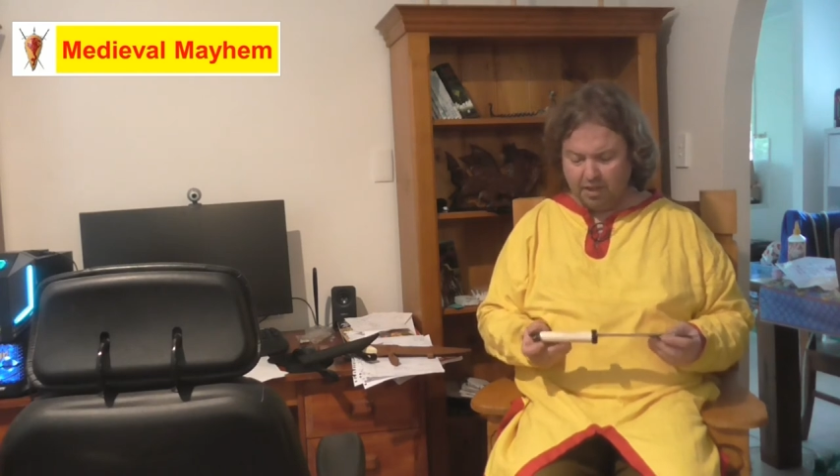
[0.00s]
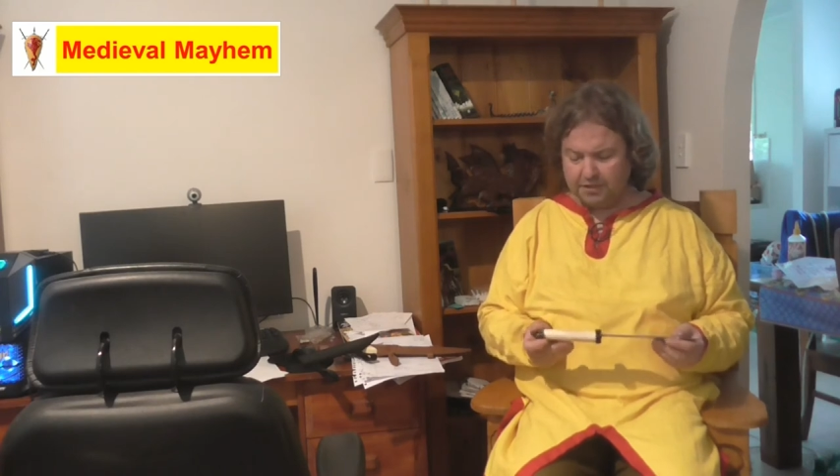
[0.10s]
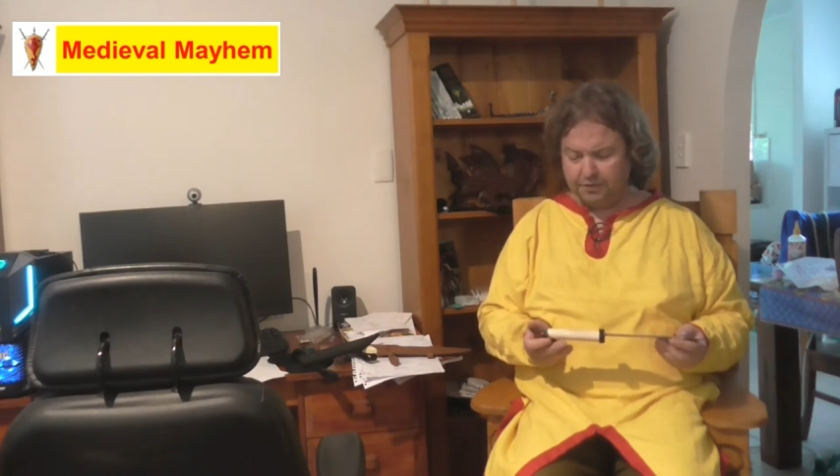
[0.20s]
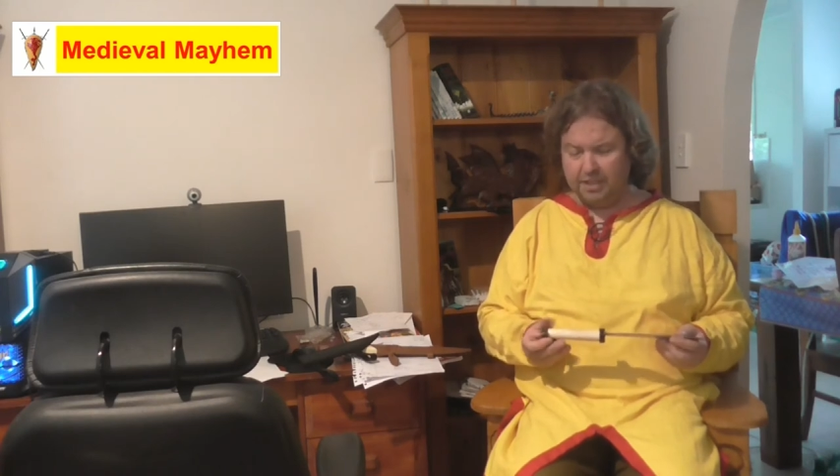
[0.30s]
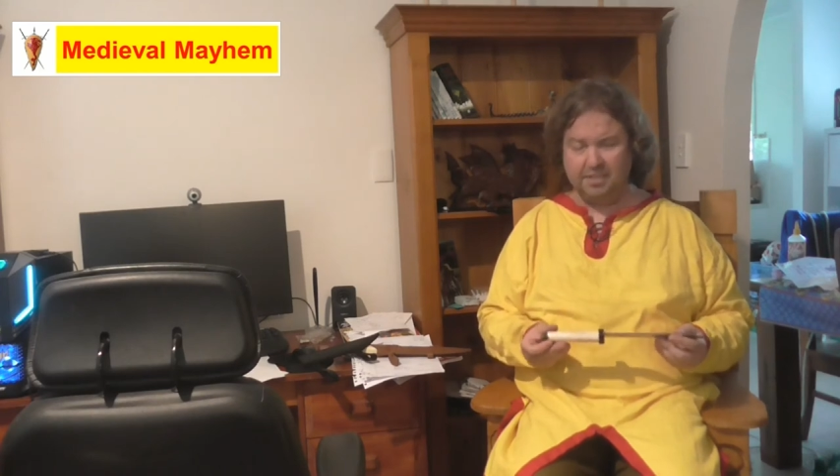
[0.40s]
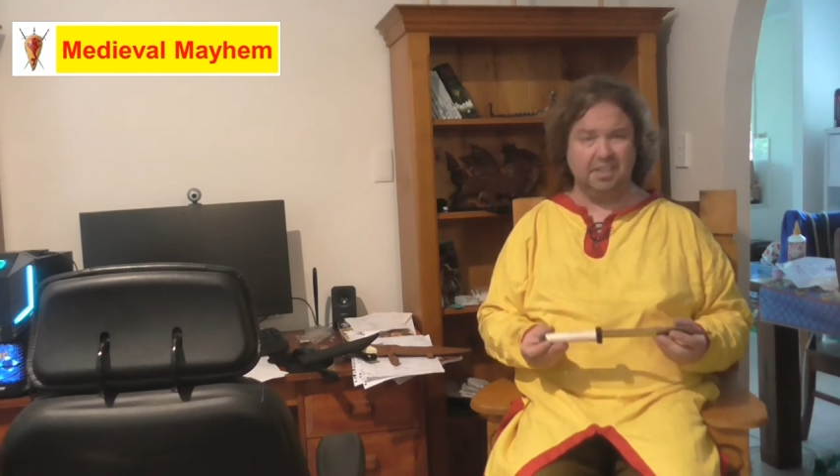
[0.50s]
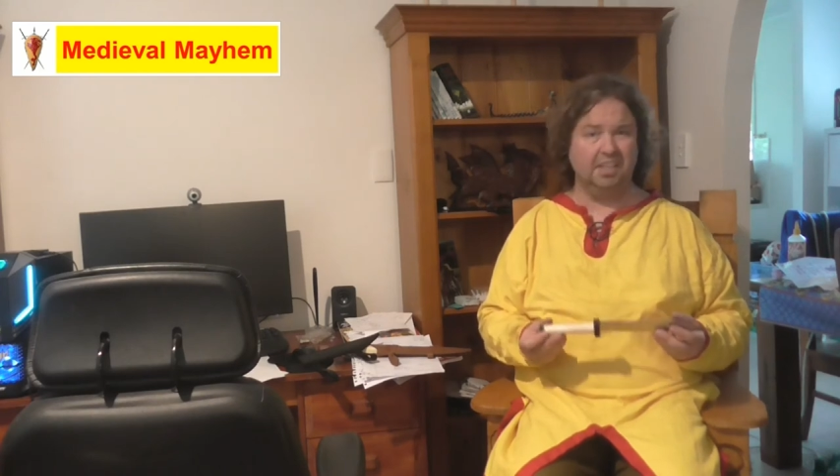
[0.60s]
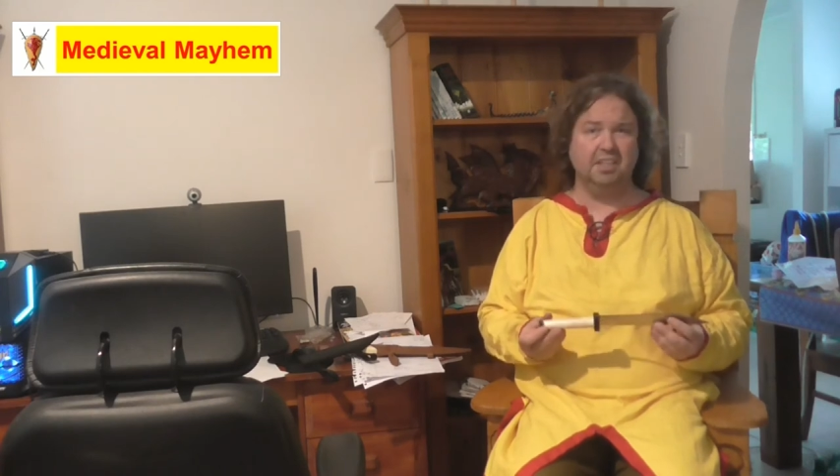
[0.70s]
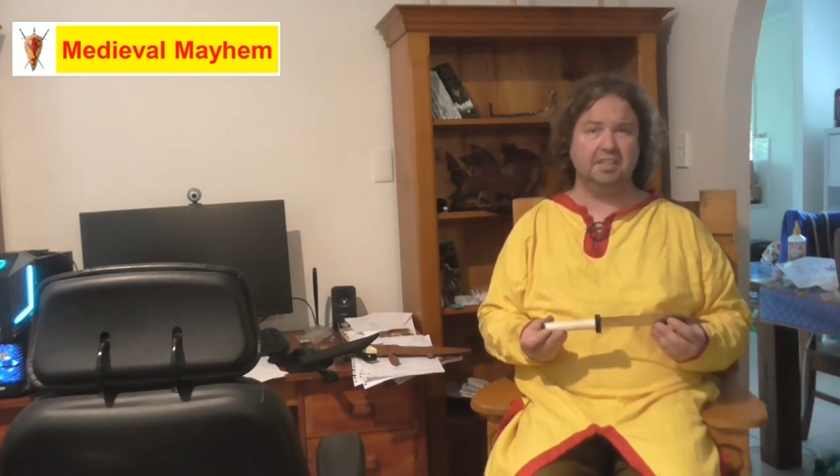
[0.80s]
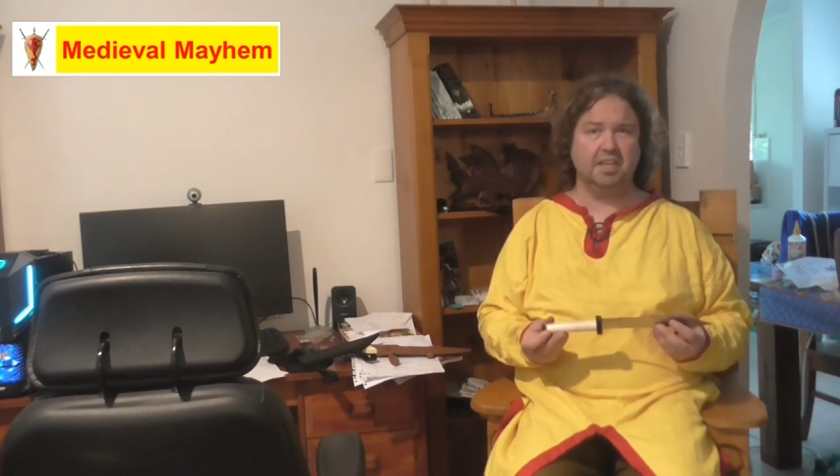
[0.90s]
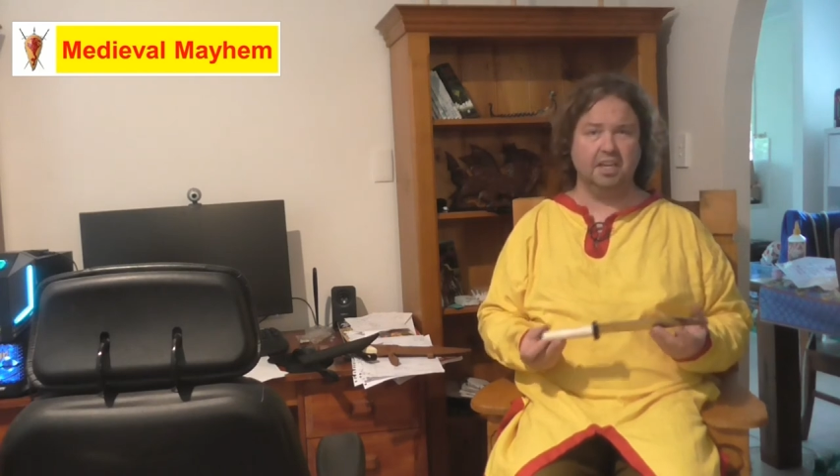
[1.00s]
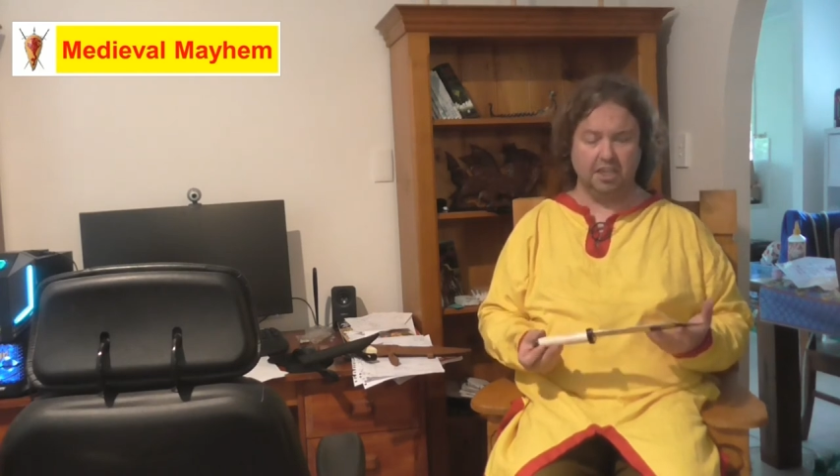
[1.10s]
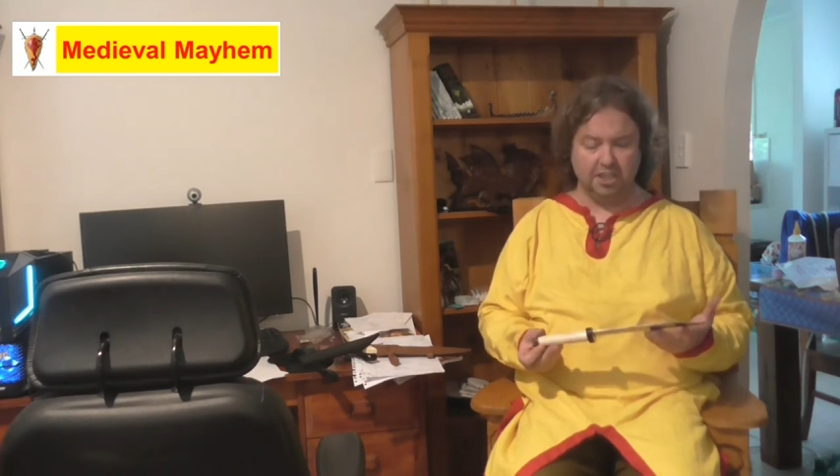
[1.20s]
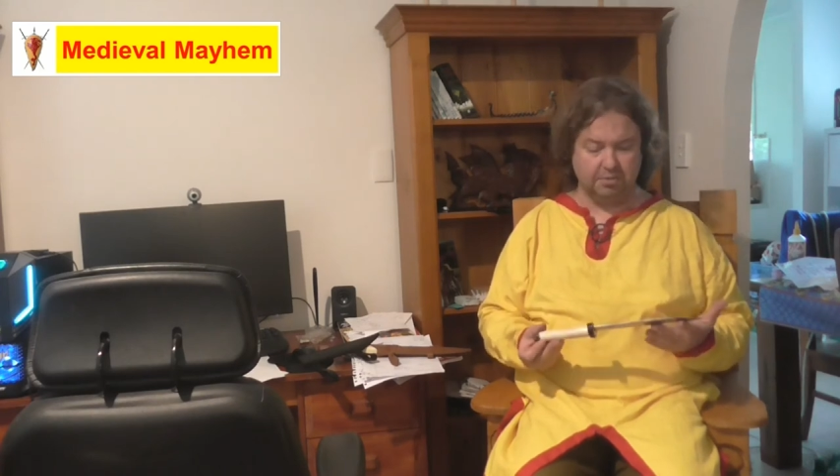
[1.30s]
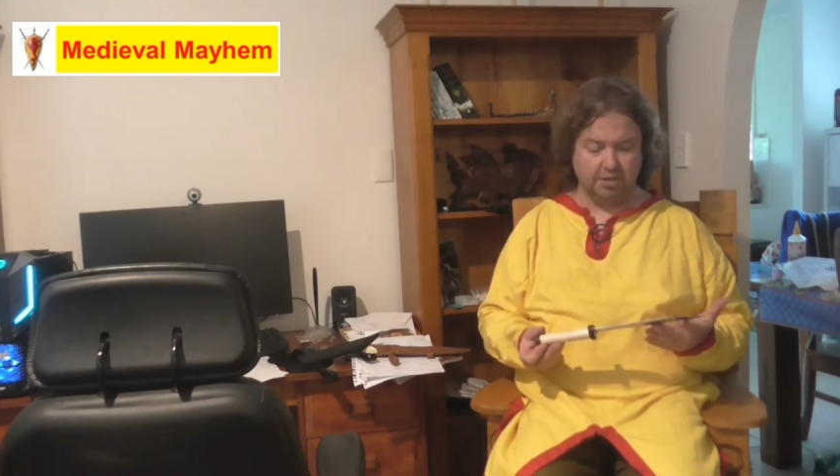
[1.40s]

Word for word: Let's face it, in this day and age,